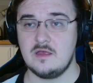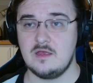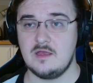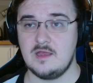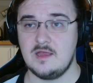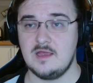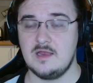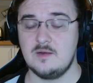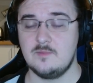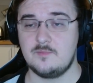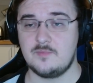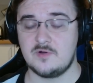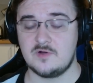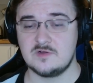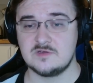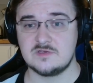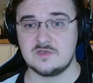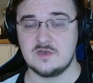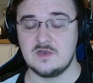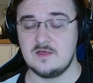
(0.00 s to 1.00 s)
in
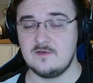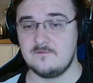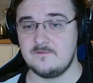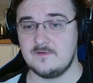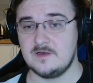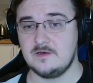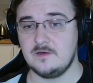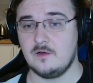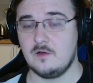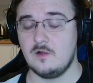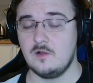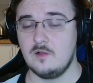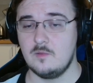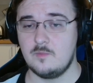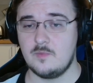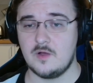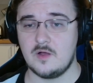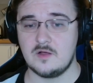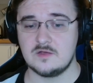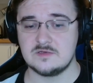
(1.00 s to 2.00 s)
person if at all
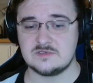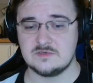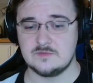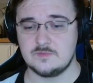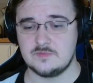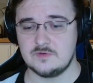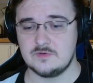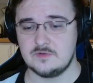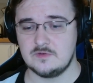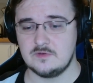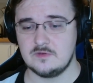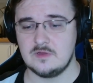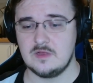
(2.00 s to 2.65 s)
possible.